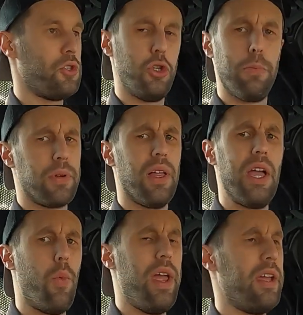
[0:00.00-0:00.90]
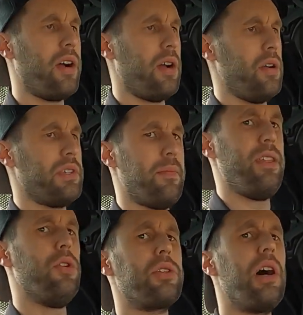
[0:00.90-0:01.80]
Super lightweight cars. I
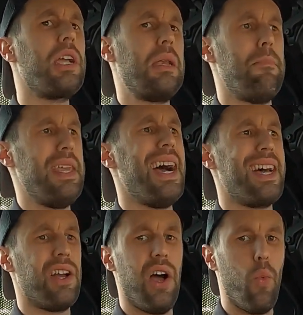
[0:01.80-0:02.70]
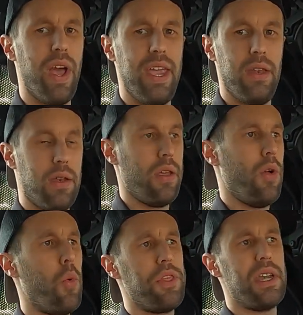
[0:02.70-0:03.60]
mean, you're talking Miata weight
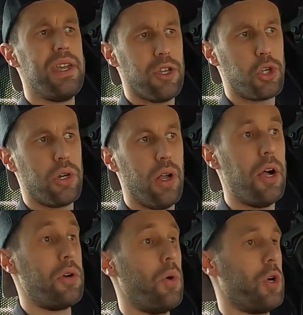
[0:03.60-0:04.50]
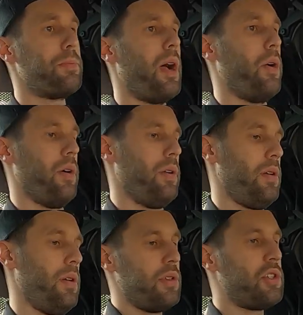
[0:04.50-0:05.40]
with an additional 100 horsepower.
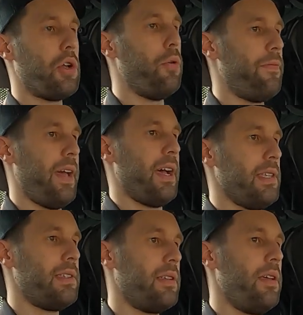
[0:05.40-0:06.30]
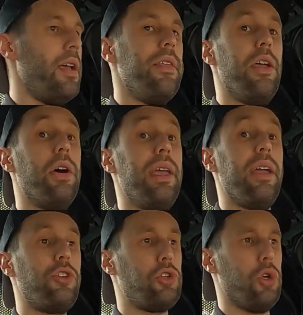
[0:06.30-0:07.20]
So fast. The only
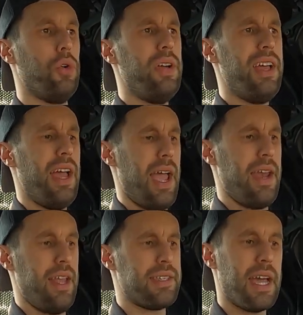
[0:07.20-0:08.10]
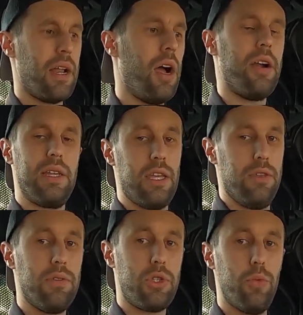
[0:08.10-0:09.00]
issue, and it's kind of hard to get
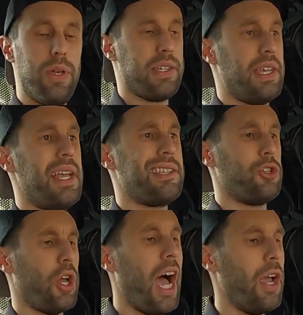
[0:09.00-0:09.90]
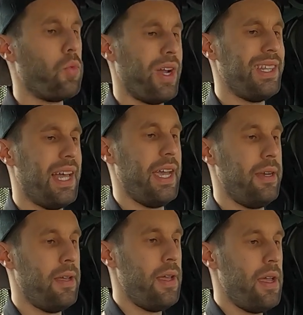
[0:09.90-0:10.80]
used to because it has such a high red
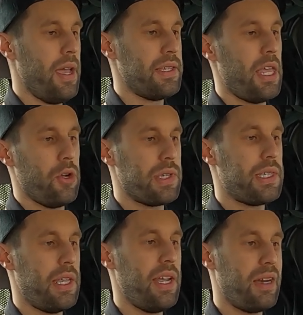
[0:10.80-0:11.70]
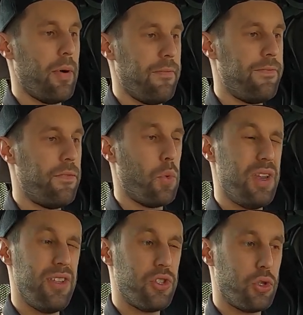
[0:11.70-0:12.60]
line, is that you're sitting at about
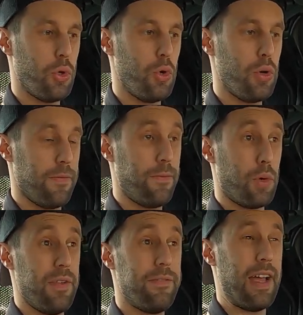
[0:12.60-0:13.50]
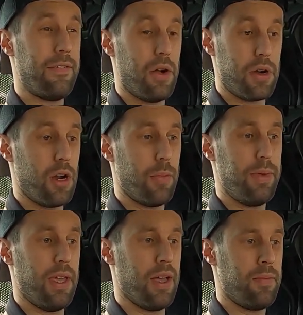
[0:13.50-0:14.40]
42 to 4500
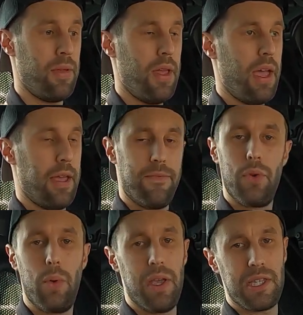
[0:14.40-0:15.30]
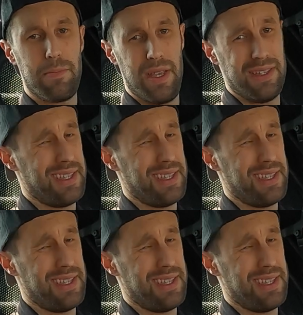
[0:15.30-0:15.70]
RPM at freeway speed